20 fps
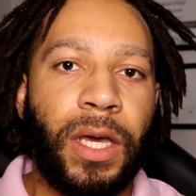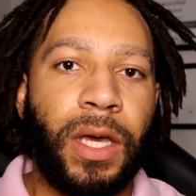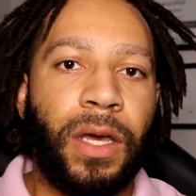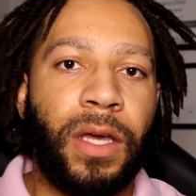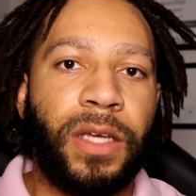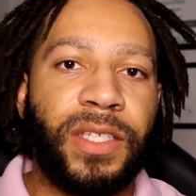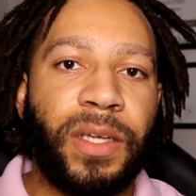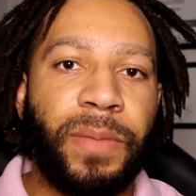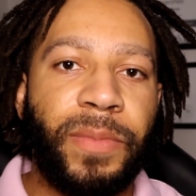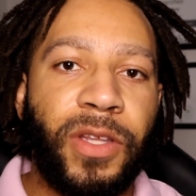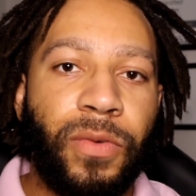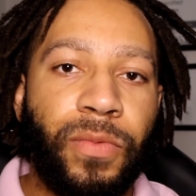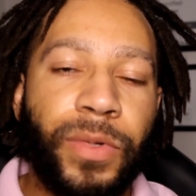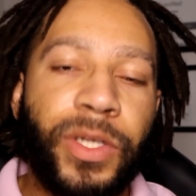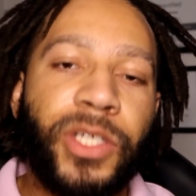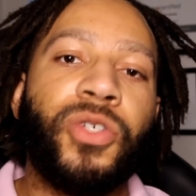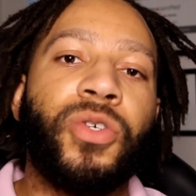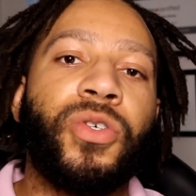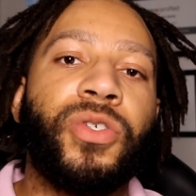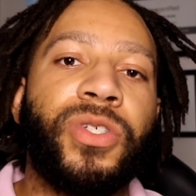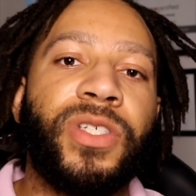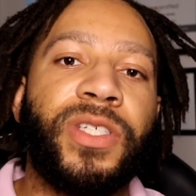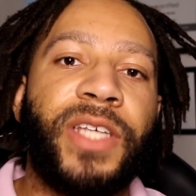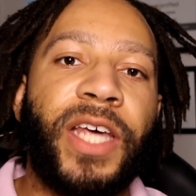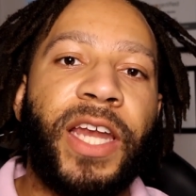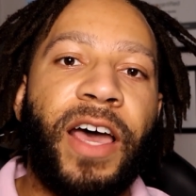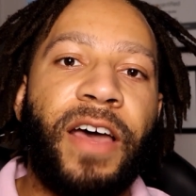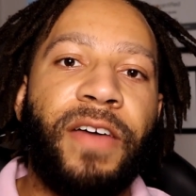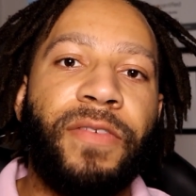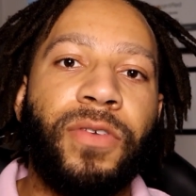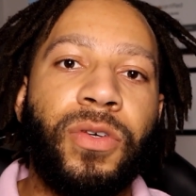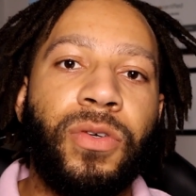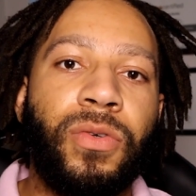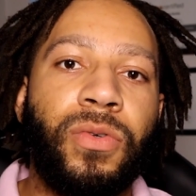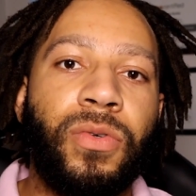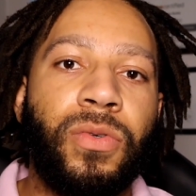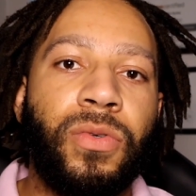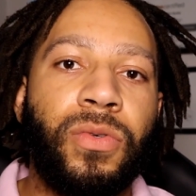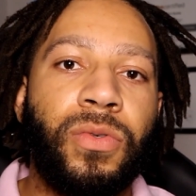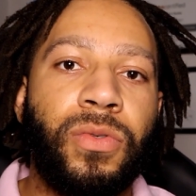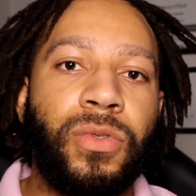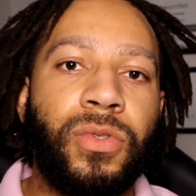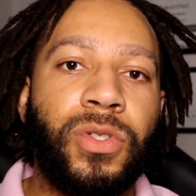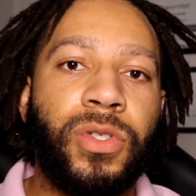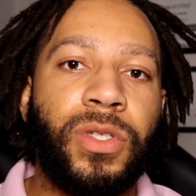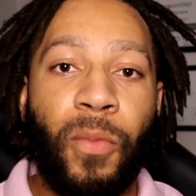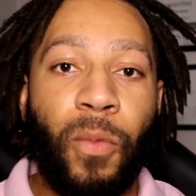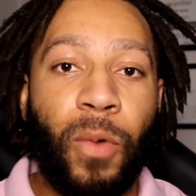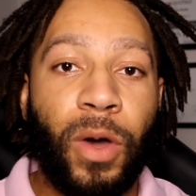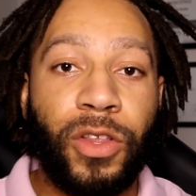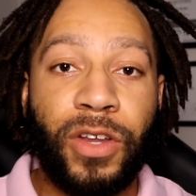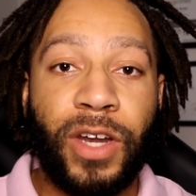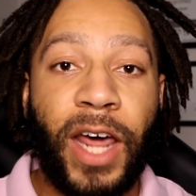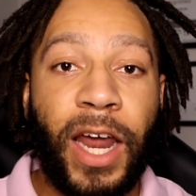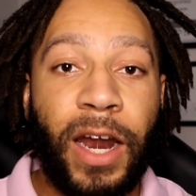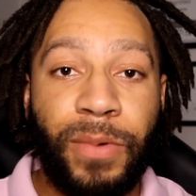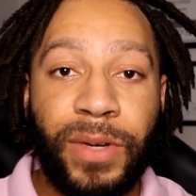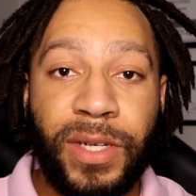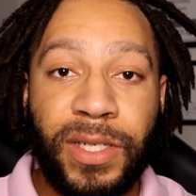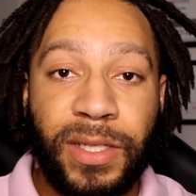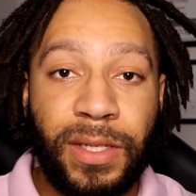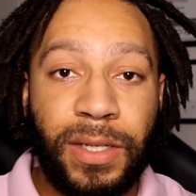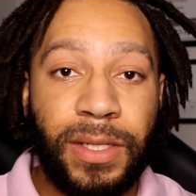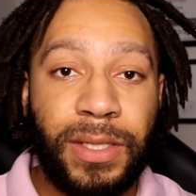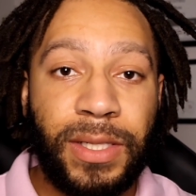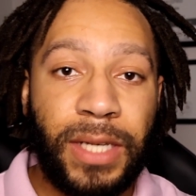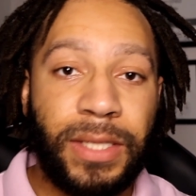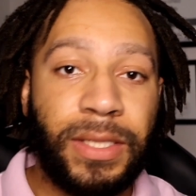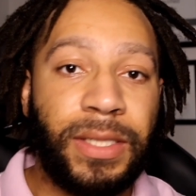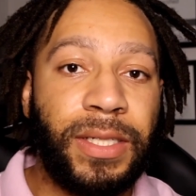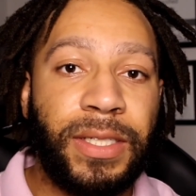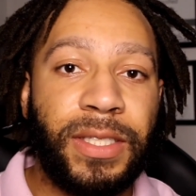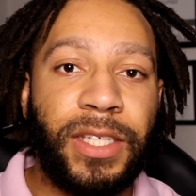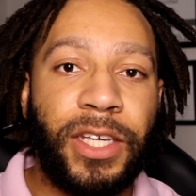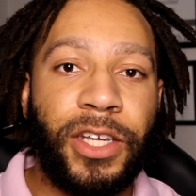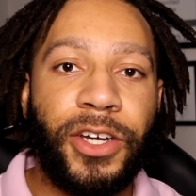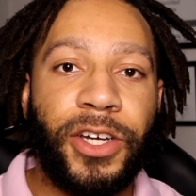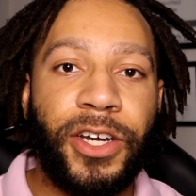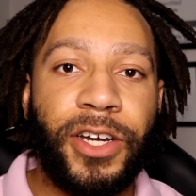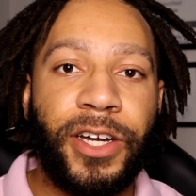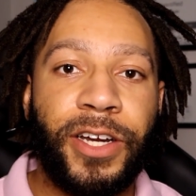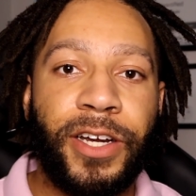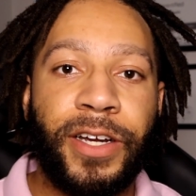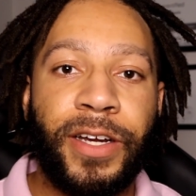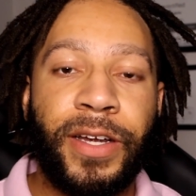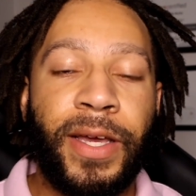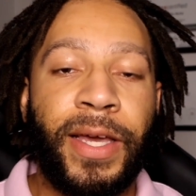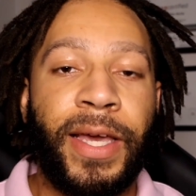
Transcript: some of the resources that I've used, whether or not I went into the testing center,